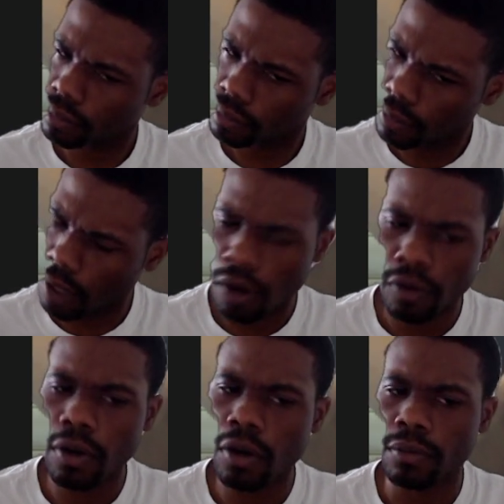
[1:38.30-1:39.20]
I
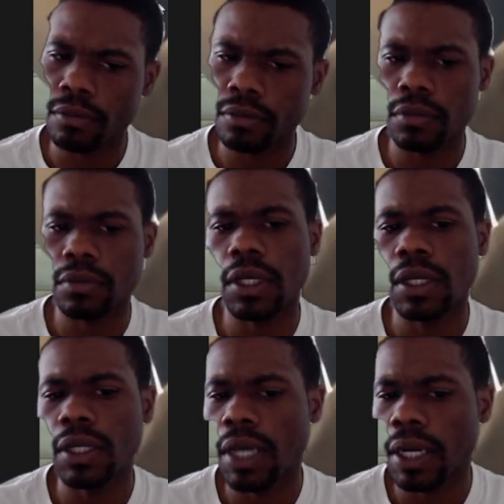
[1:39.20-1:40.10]
don't know.
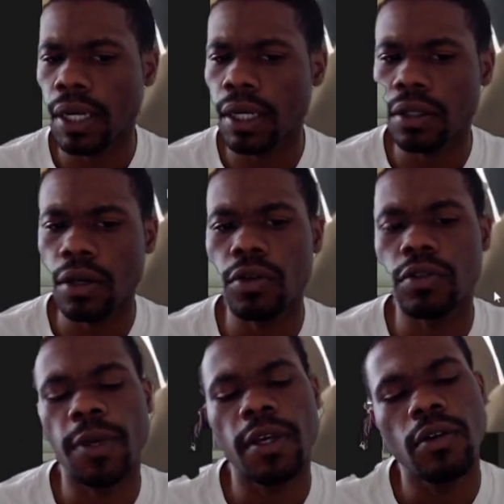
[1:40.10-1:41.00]
You gotta cut
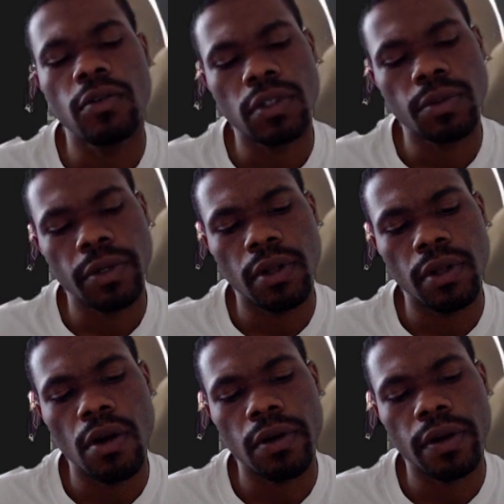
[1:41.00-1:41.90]
those, man. Those is pretty
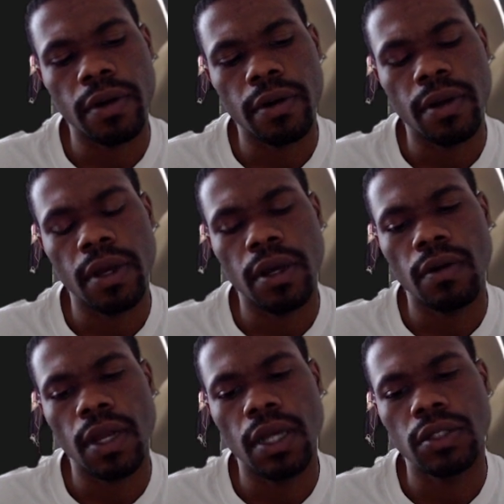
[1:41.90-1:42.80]
long there. I ain't
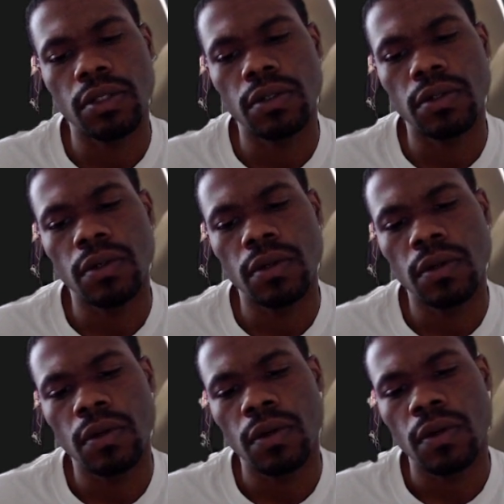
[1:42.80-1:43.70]
gonna lie
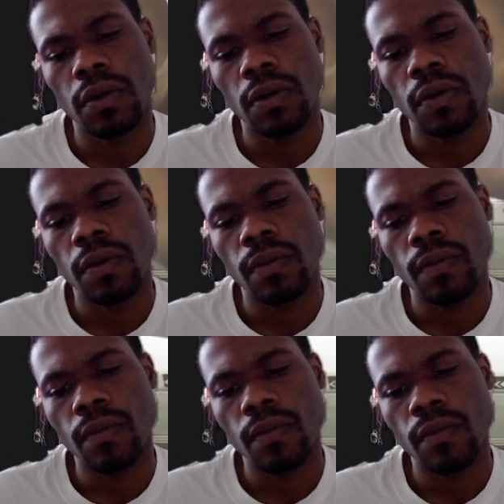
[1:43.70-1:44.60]

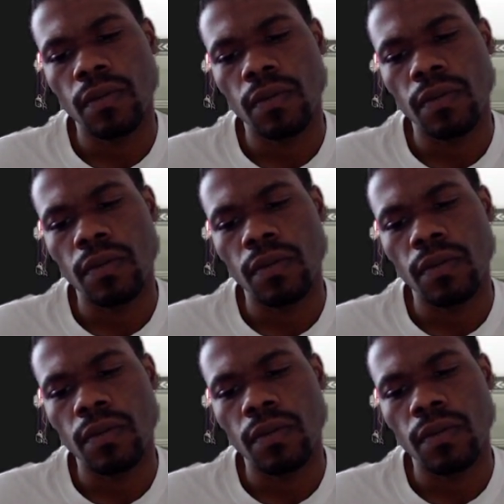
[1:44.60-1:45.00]
to you.